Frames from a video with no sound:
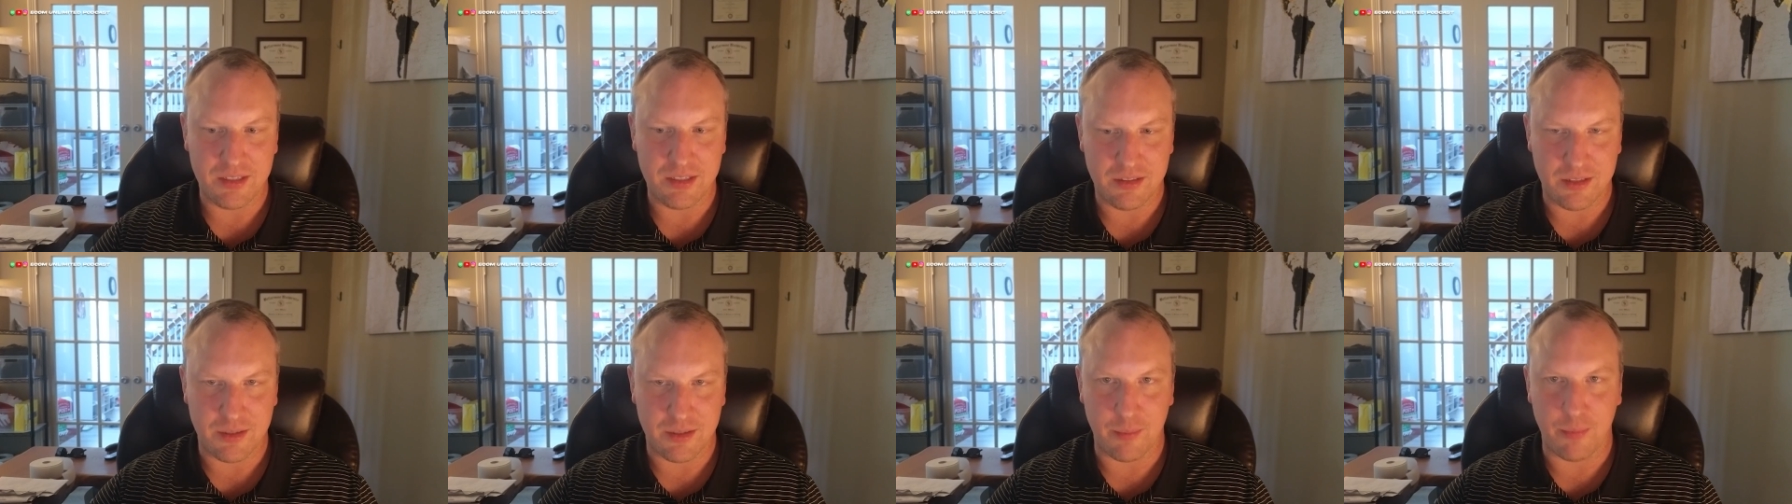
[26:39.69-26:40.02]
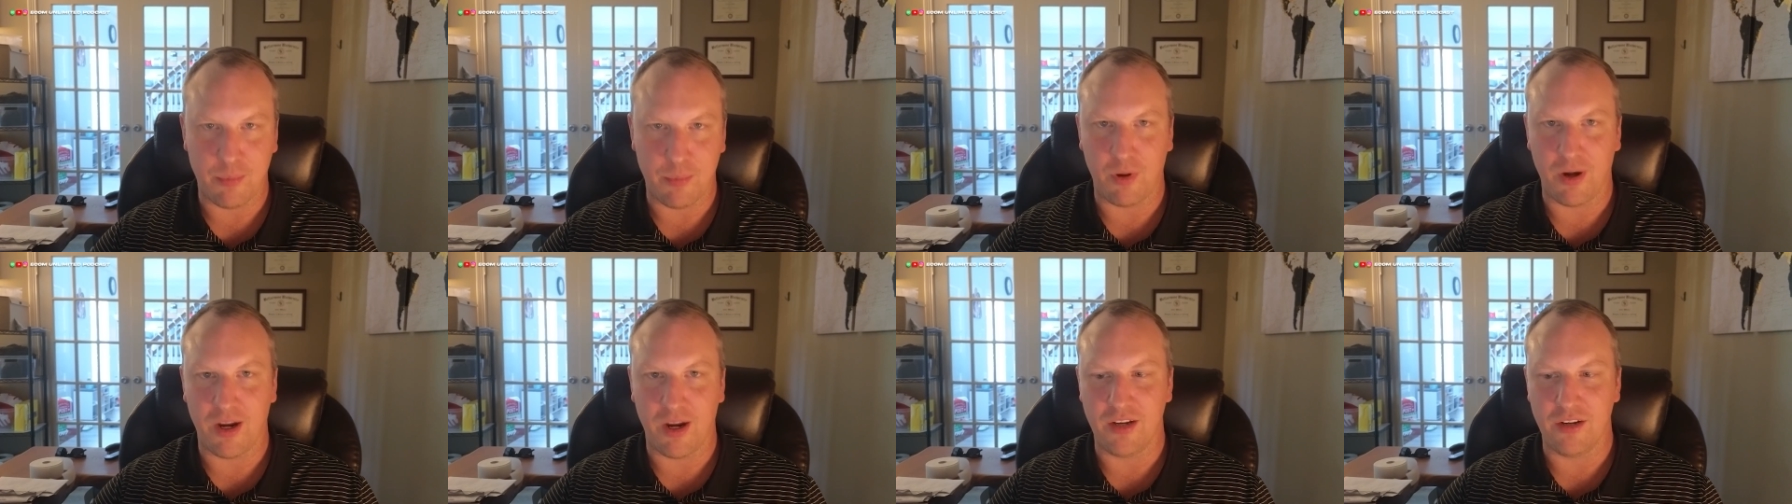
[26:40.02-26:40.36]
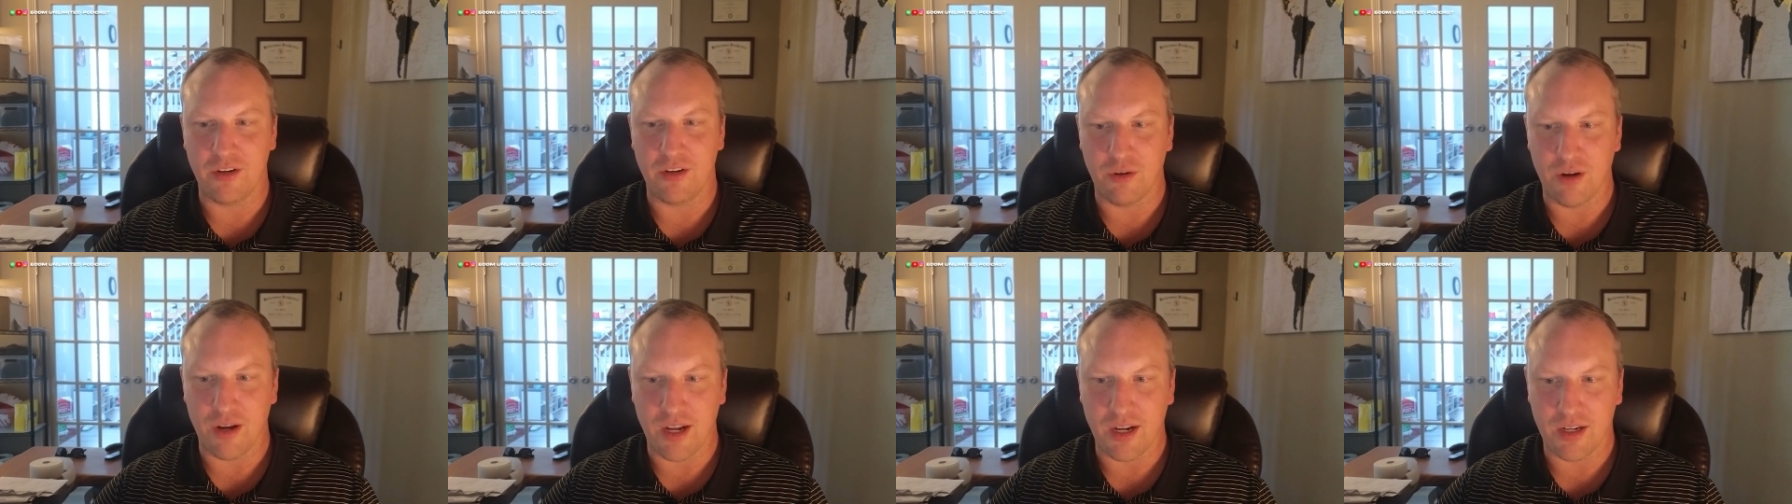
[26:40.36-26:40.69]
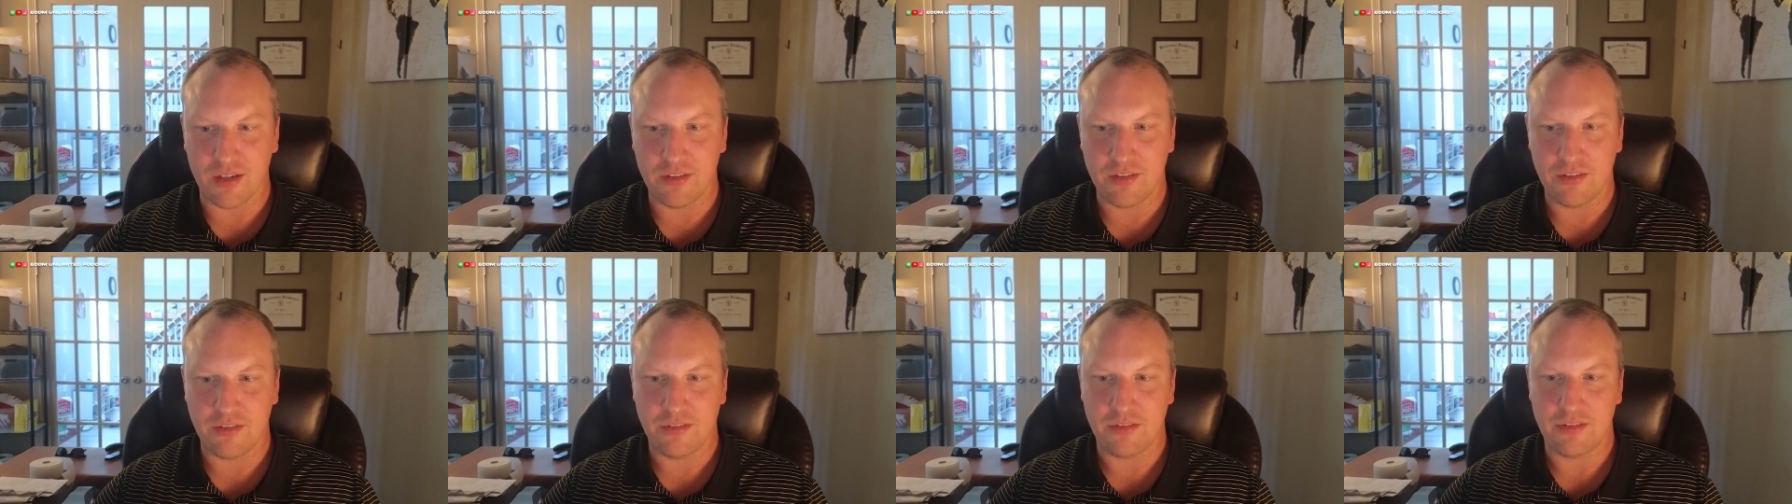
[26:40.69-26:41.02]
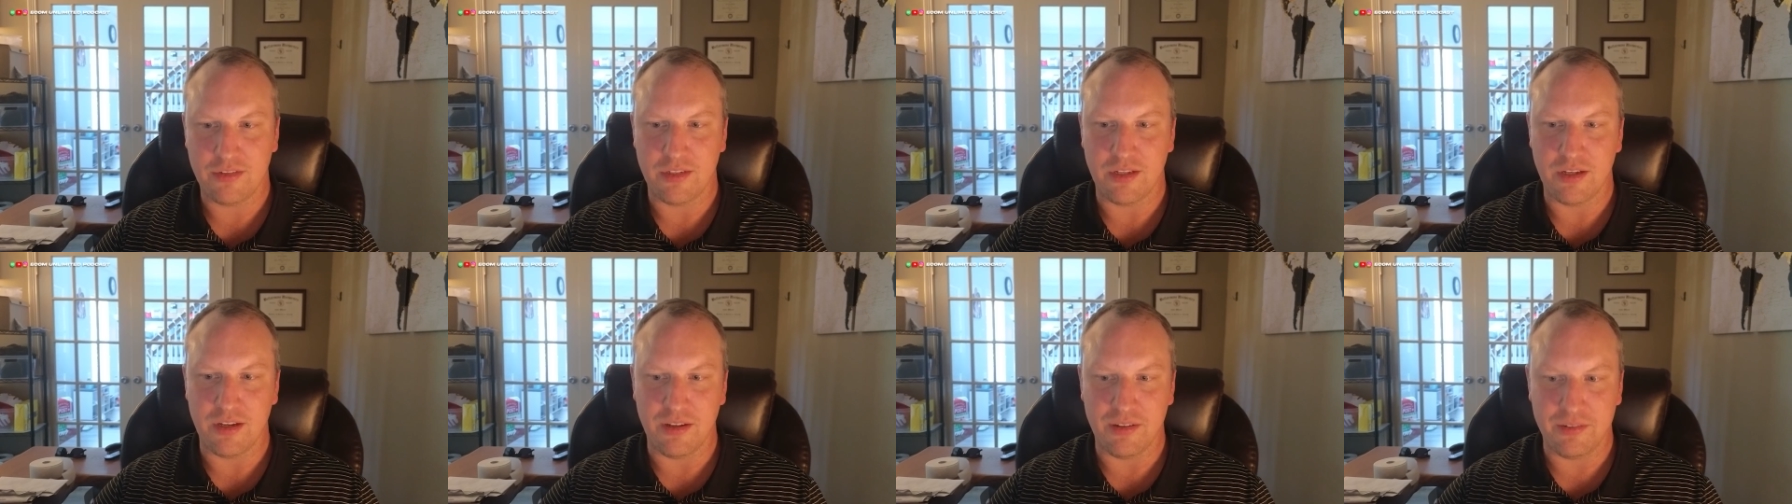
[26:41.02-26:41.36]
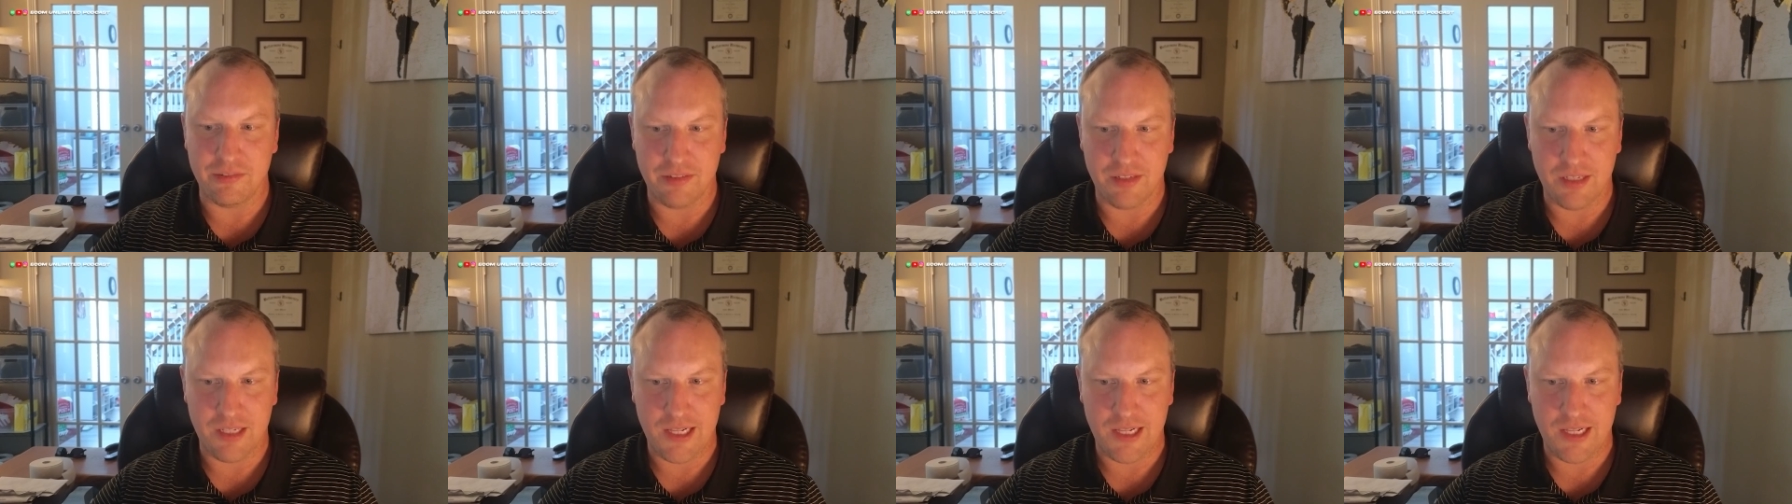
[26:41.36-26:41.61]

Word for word: the brand direct stuff.